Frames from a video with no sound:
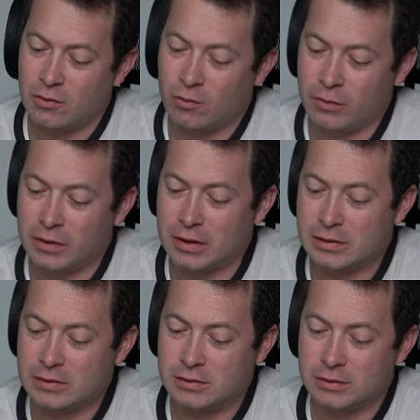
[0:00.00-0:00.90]
when
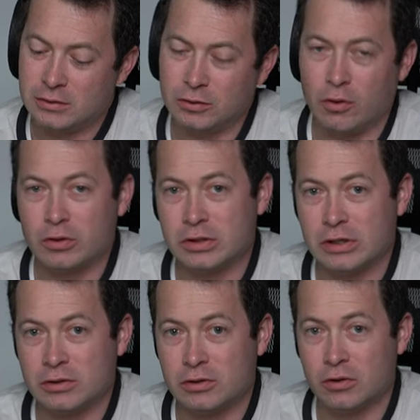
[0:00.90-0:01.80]
this door
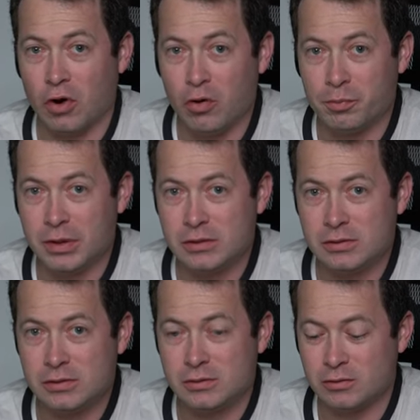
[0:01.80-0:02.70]
sensor
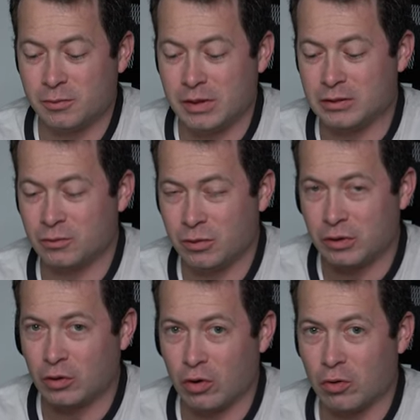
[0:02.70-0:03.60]
opens, so I mean when
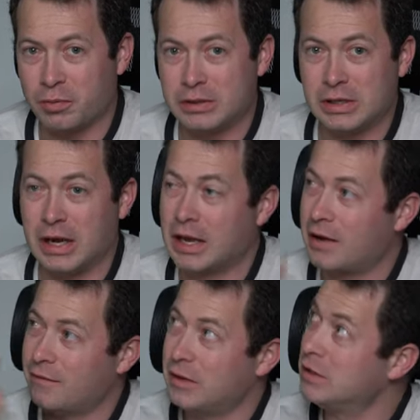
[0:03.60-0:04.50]
the door opens, I
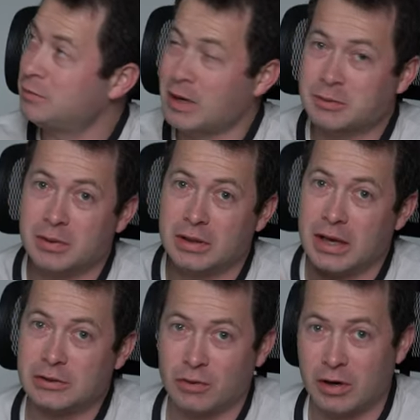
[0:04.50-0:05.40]
have these basement
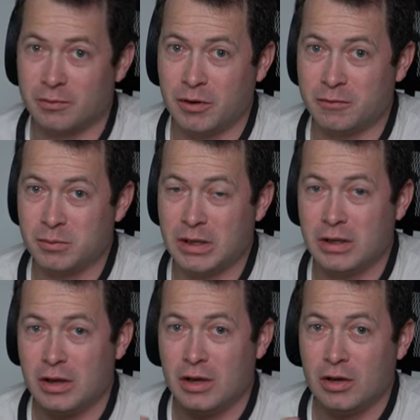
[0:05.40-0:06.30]
lights right above
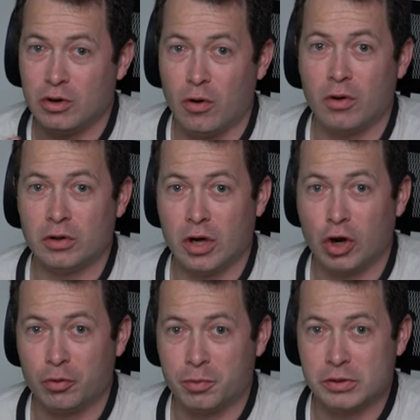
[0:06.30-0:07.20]
me go on to
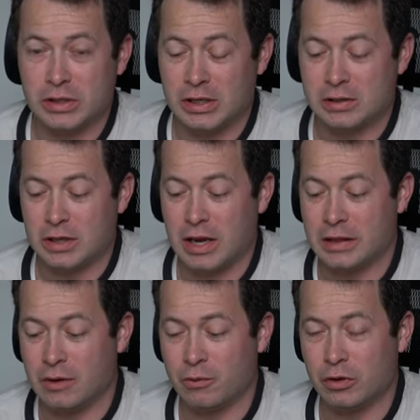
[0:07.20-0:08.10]
100%,
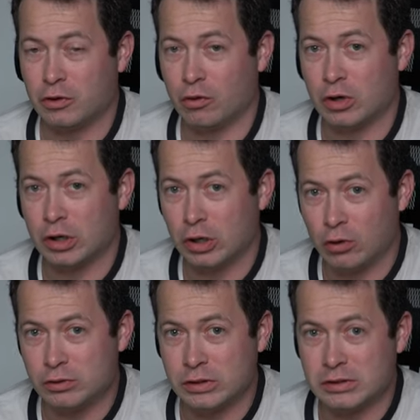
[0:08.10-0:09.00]
and then when the door
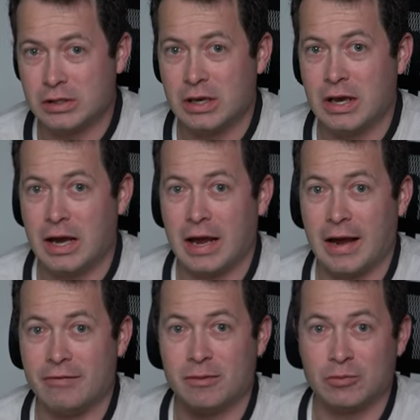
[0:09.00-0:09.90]
closes, I
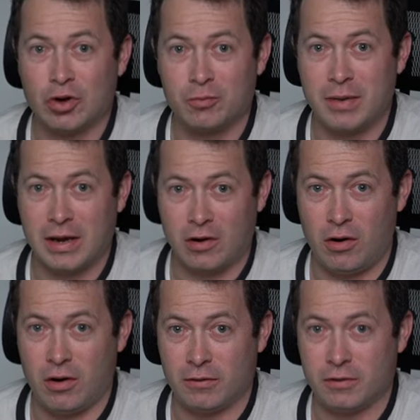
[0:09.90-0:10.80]
have them turn back
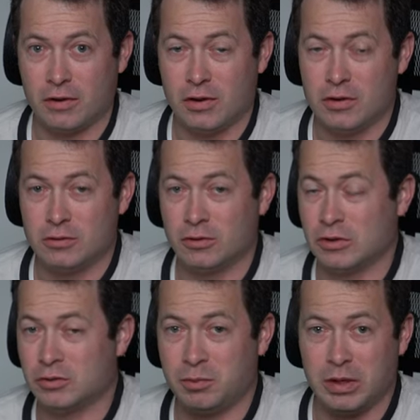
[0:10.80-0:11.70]
off. So
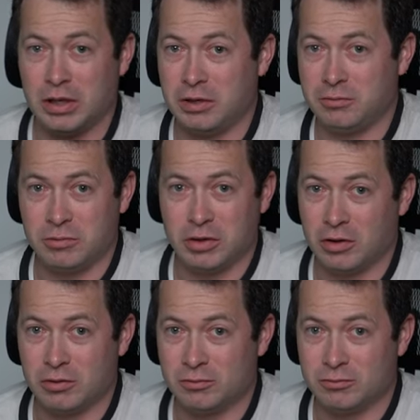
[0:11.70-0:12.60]
this would be, you
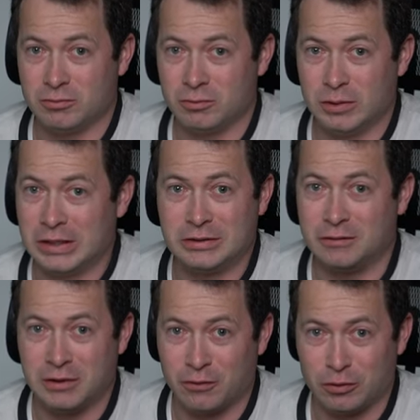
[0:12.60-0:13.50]
know, lots
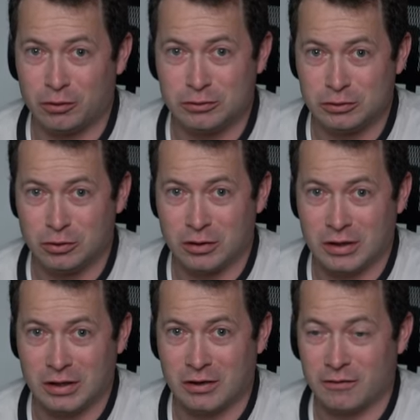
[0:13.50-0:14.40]
of different uses you could
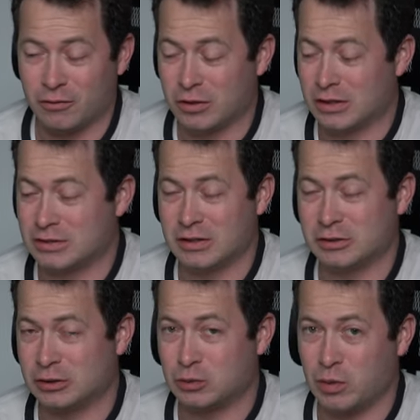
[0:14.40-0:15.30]
think of for this. This
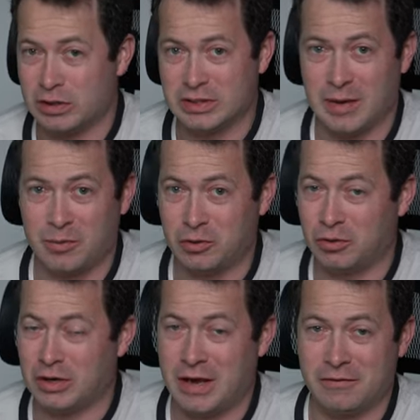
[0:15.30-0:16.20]
is just one example. You
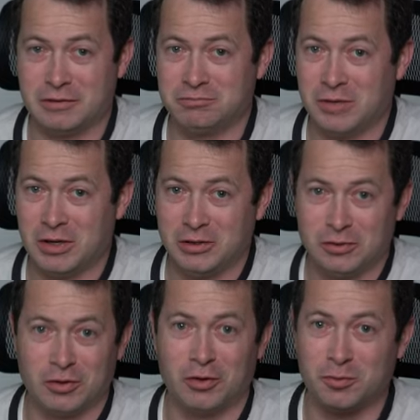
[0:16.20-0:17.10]
could have it
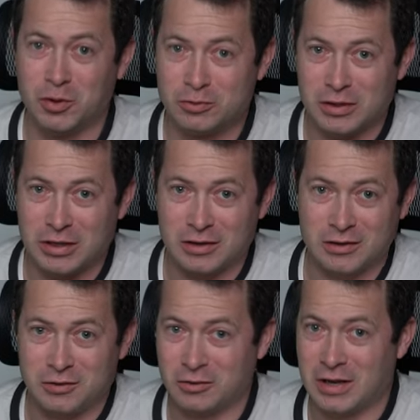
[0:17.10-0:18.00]
turn on music,
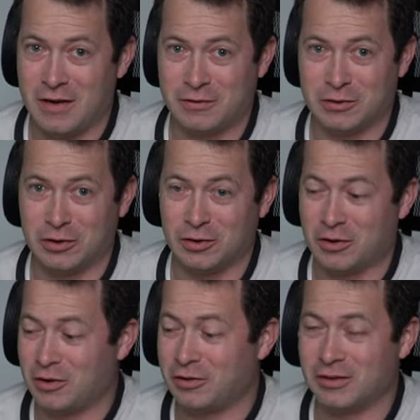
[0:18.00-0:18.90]
you could have it turn
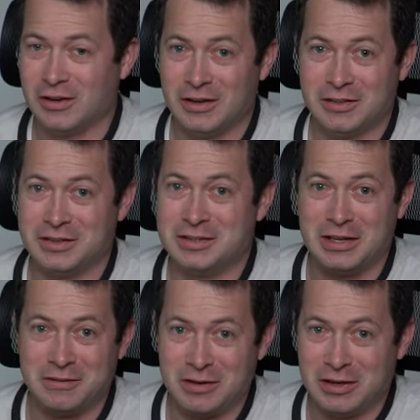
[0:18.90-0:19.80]
on the
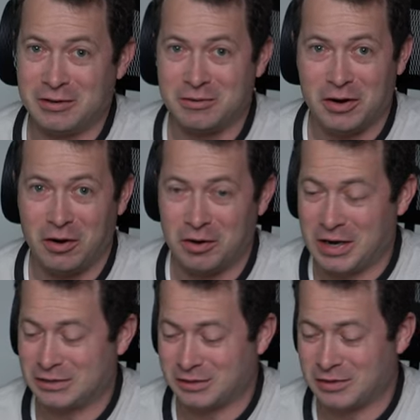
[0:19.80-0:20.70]
TV, all
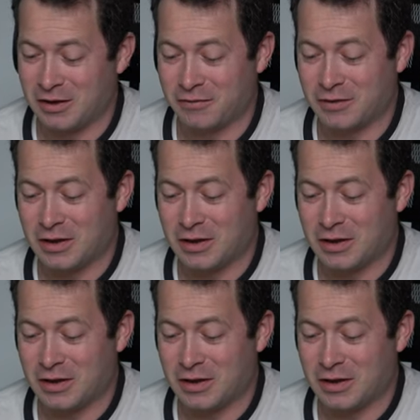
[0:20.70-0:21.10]
kinds of stuff.